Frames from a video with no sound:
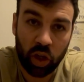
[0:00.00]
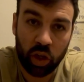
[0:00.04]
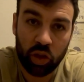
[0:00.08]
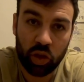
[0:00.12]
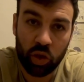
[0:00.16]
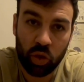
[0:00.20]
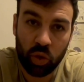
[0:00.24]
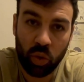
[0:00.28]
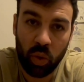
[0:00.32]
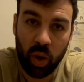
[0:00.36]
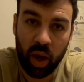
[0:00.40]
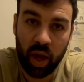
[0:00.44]

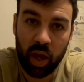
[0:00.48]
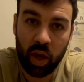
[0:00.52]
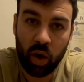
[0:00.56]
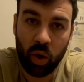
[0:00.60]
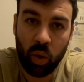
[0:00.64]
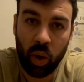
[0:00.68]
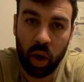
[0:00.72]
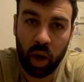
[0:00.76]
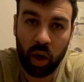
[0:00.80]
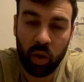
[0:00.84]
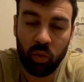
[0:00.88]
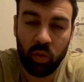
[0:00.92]
do a
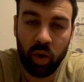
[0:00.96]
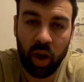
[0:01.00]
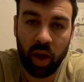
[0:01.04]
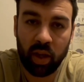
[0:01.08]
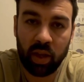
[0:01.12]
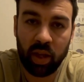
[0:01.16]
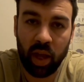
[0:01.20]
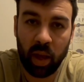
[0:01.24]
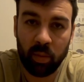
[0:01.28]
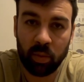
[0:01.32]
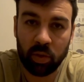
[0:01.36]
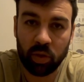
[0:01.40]
quick rig
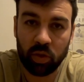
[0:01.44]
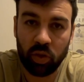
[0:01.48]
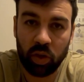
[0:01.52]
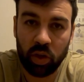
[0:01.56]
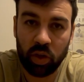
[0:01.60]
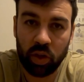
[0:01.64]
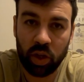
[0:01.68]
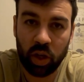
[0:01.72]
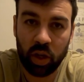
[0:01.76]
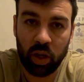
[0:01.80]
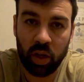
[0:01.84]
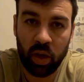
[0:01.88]

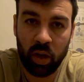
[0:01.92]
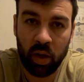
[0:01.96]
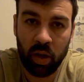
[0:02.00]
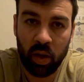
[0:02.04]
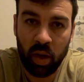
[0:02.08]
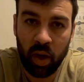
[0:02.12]
demonstration,